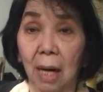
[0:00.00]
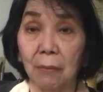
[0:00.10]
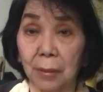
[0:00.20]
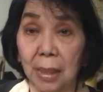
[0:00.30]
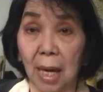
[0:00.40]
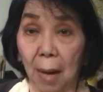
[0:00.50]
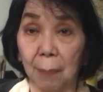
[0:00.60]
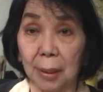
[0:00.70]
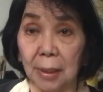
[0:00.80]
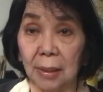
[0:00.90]
really
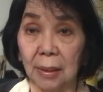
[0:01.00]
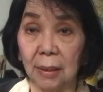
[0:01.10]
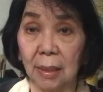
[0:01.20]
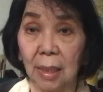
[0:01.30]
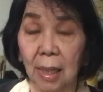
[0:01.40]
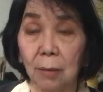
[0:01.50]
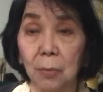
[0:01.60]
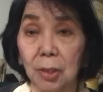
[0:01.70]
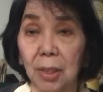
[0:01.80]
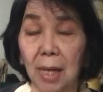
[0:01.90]
happening and
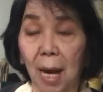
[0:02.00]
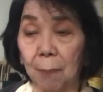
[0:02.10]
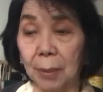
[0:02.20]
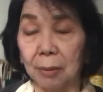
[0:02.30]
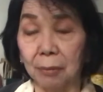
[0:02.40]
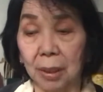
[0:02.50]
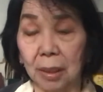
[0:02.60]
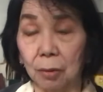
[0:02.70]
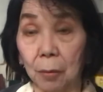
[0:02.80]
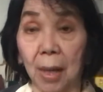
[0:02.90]
which can happen
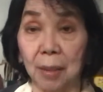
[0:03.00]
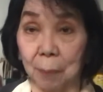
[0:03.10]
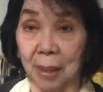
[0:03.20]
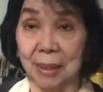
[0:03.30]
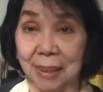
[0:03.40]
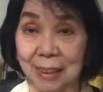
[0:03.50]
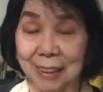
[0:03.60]
really to anybody.